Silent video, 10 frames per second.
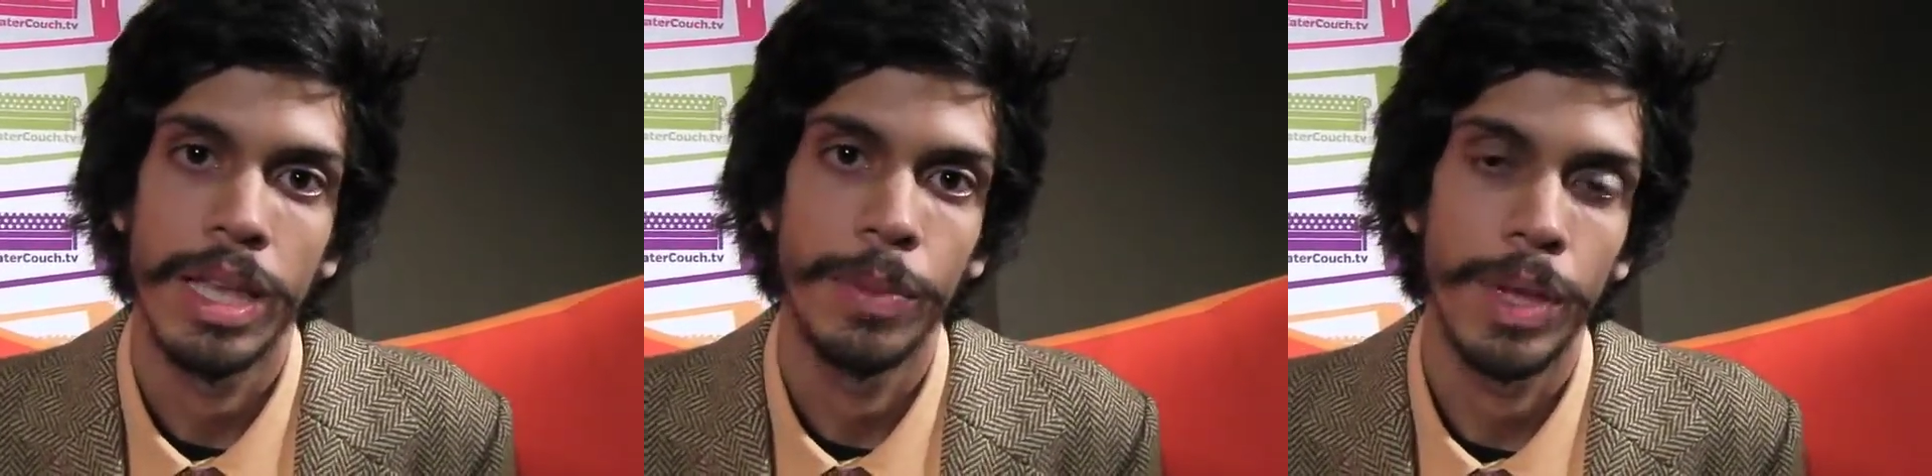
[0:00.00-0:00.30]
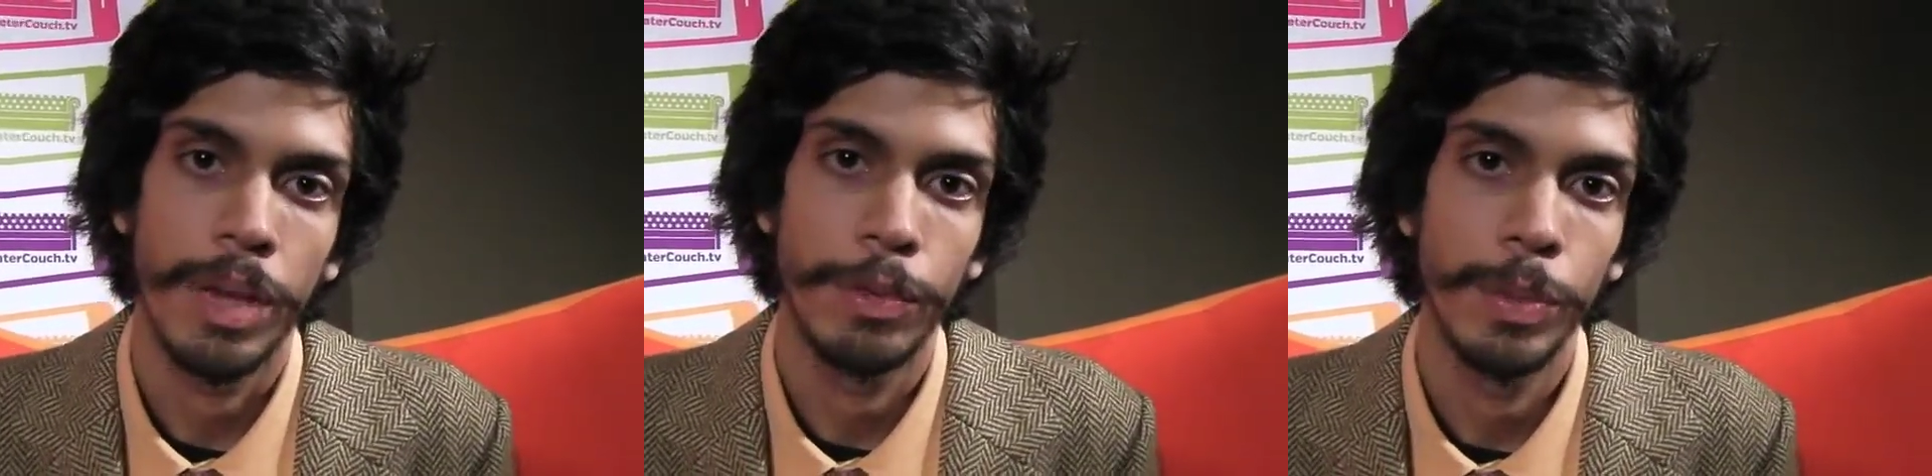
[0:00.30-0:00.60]
And
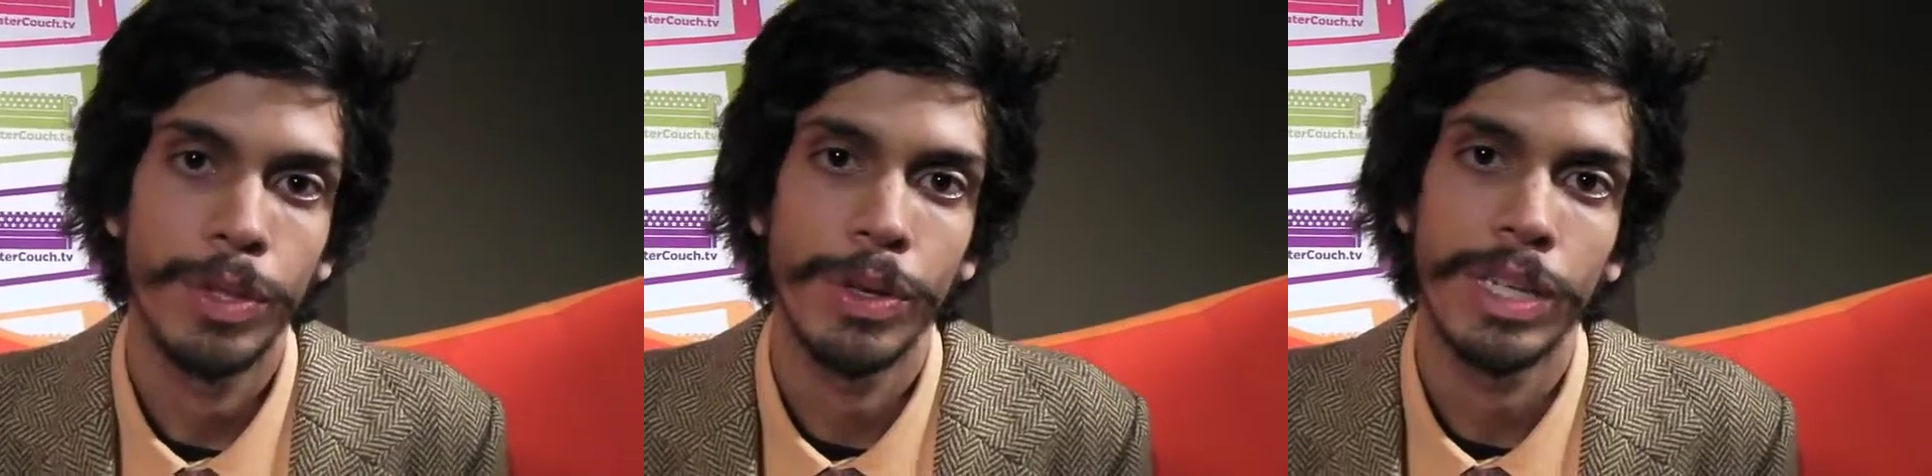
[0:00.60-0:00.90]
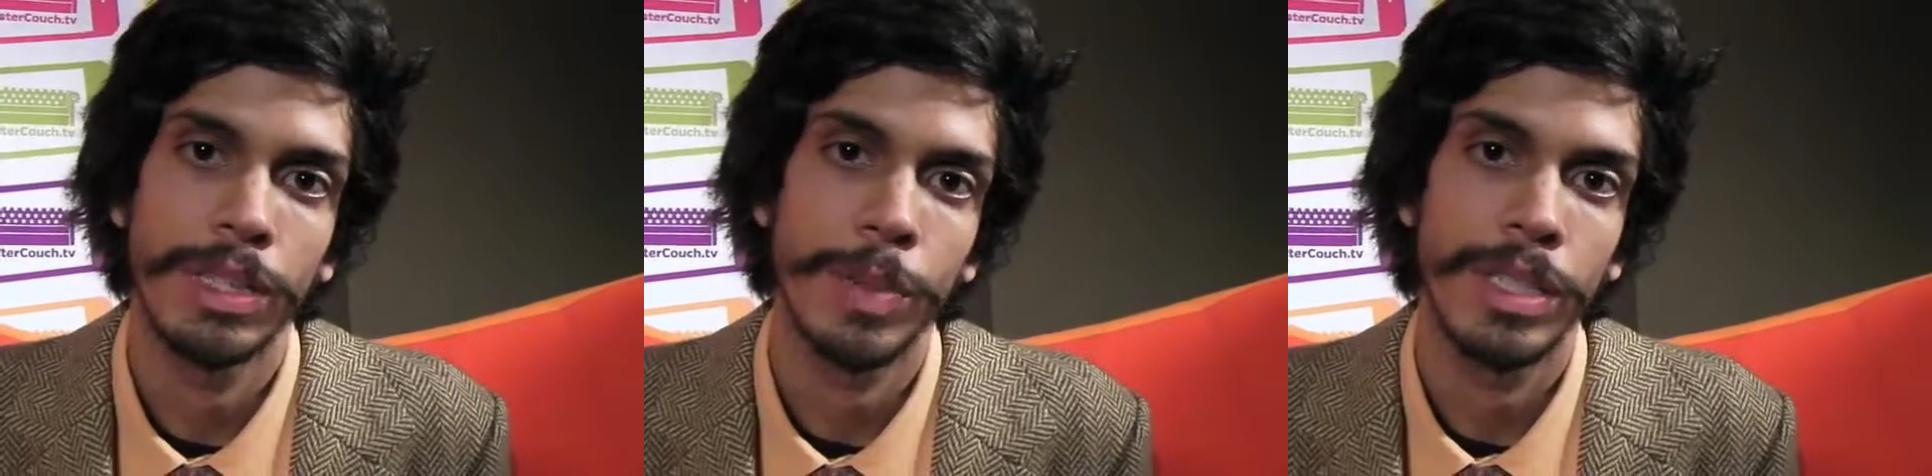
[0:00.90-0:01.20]
we have to be
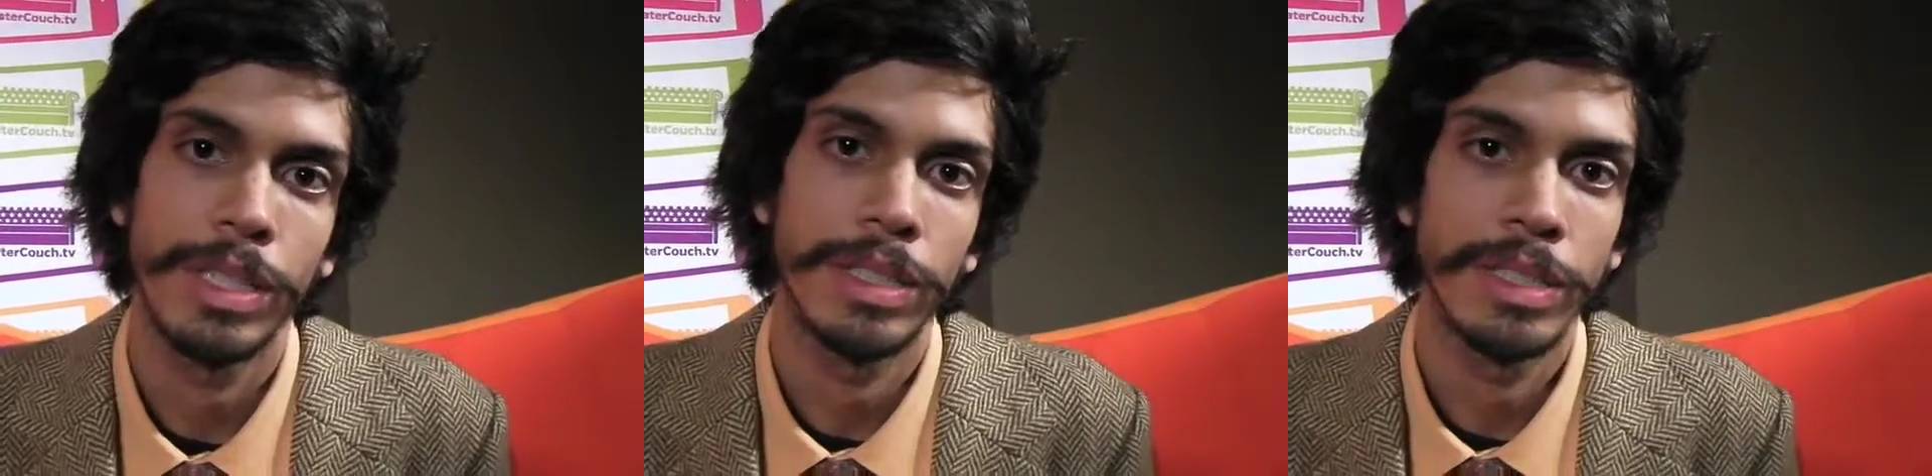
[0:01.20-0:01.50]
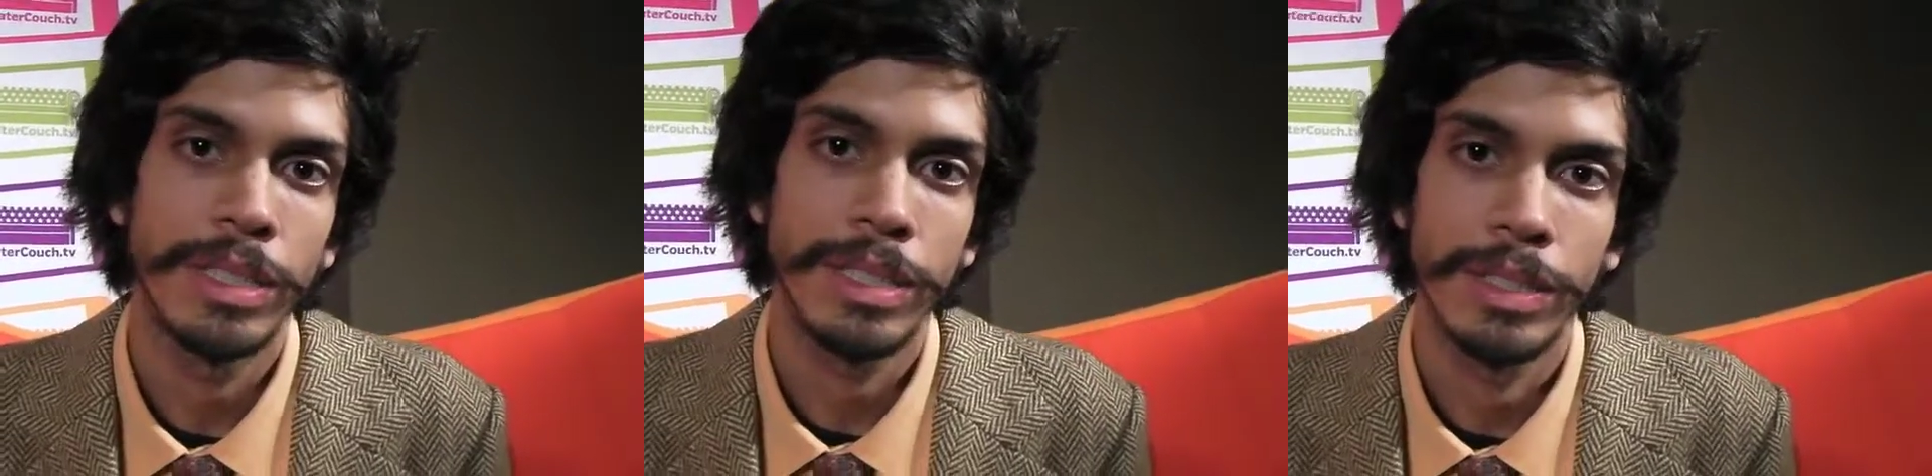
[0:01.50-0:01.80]
connected by the
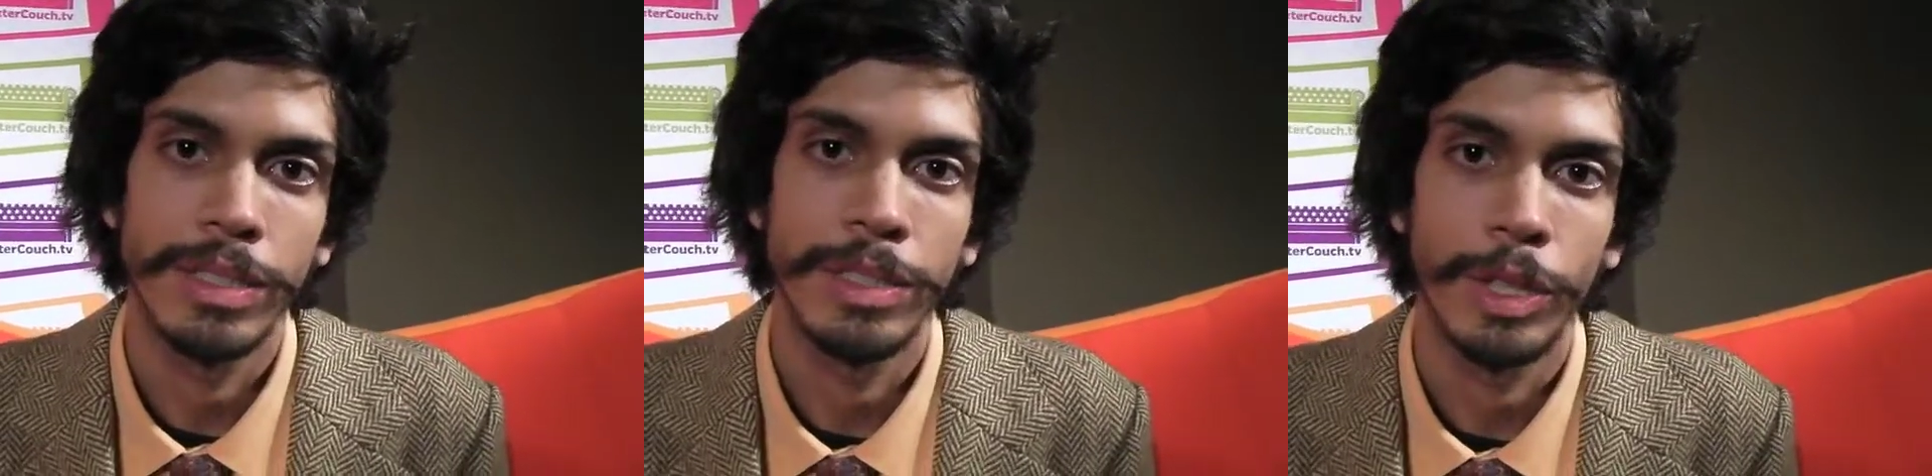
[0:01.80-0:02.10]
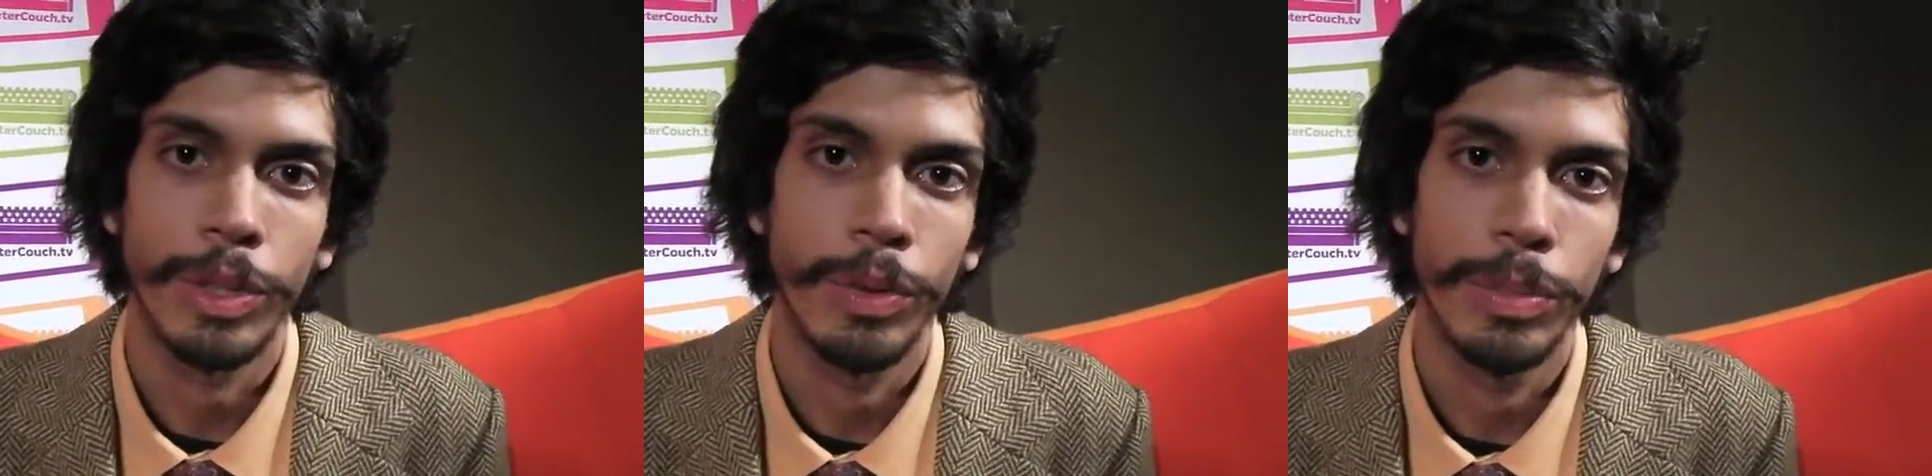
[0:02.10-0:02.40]
existence,
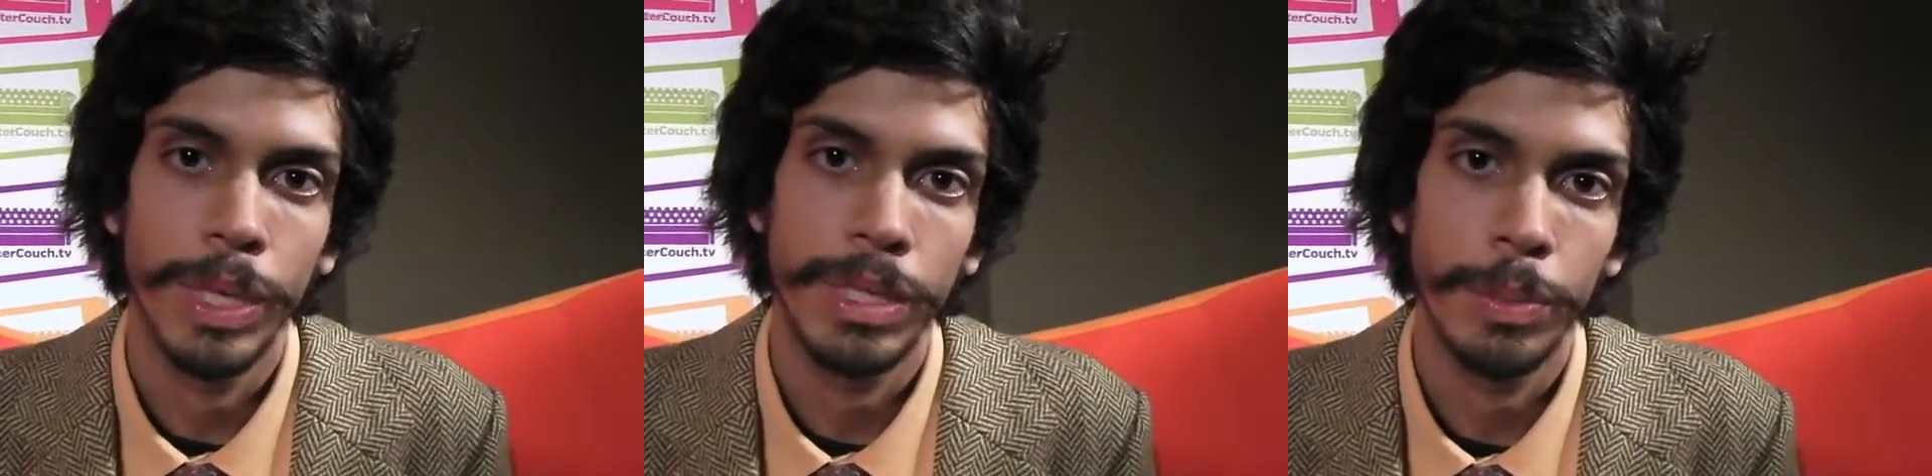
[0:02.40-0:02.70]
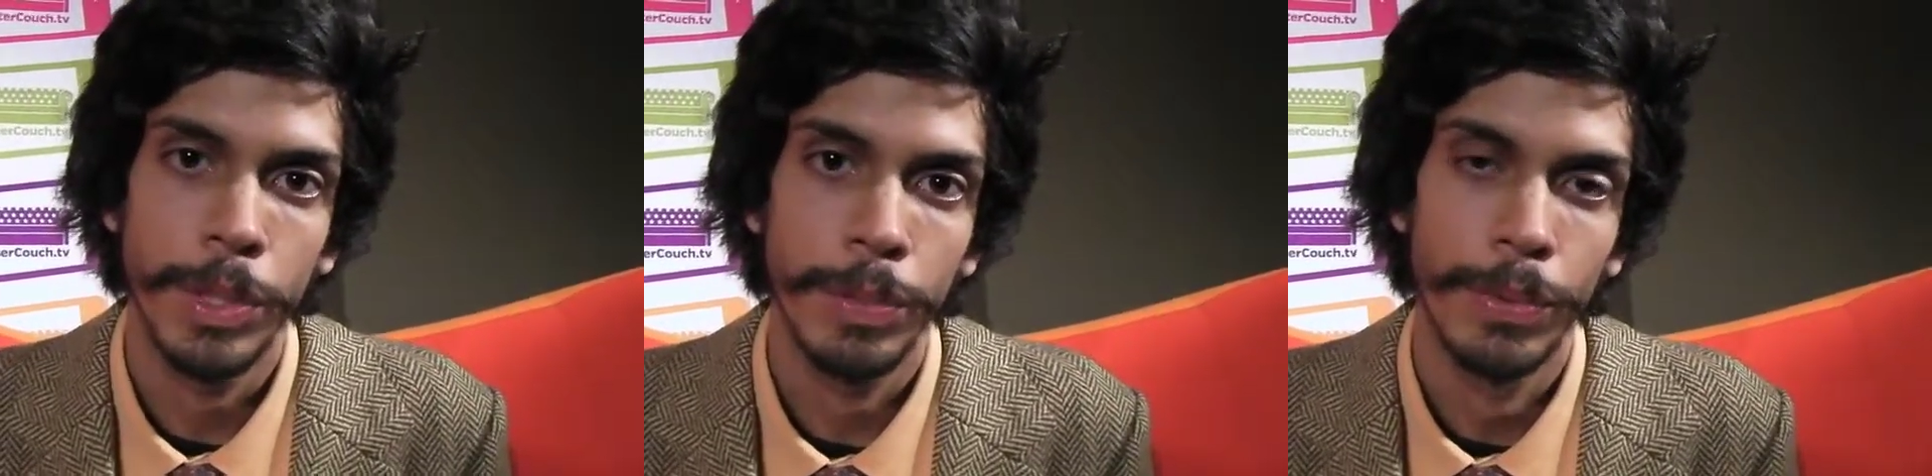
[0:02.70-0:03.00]
not only by the
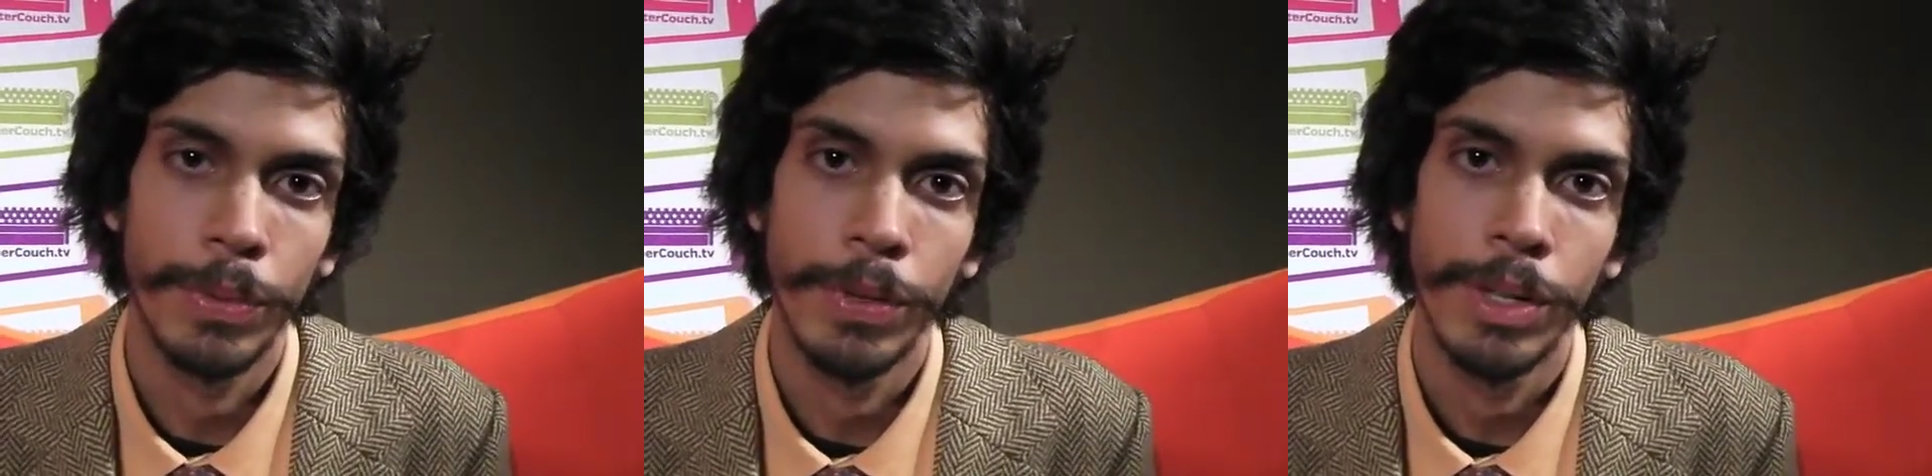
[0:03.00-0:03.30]
people.